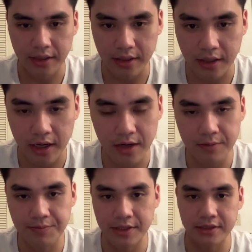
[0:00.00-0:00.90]

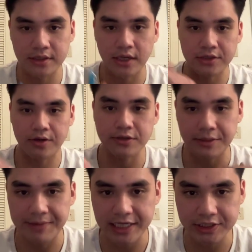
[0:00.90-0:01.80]
But not to also
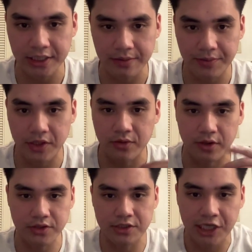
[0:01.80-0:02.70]
mention, but you
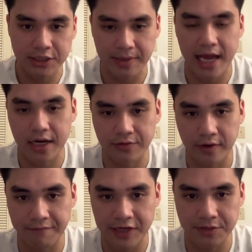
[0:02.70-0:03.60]
also teach me how to run
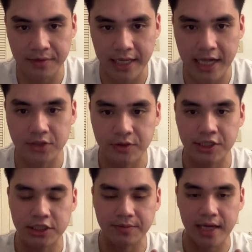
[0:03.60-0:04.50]
Facebook ads. You were
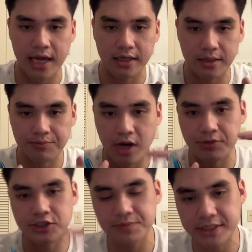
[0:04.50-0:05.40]
teaching me how to
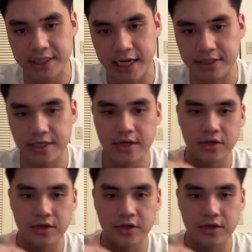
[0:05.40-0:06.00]
properly split test.